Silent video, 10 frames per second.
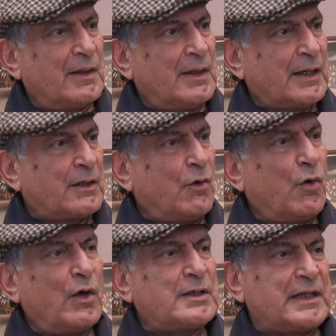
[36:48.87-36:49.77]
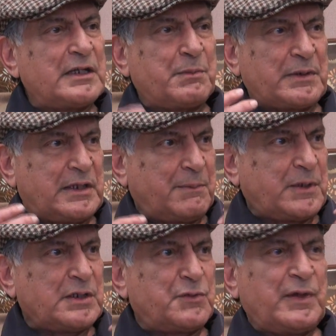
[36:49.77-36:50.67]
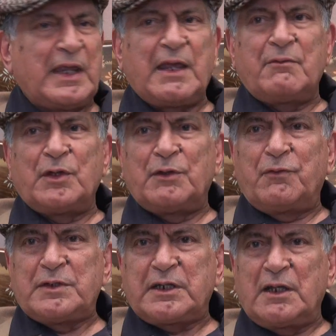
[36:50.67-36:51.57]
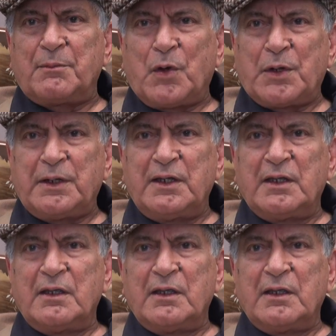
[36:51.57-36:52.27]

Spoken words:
That all sense perceptions we have on the physical body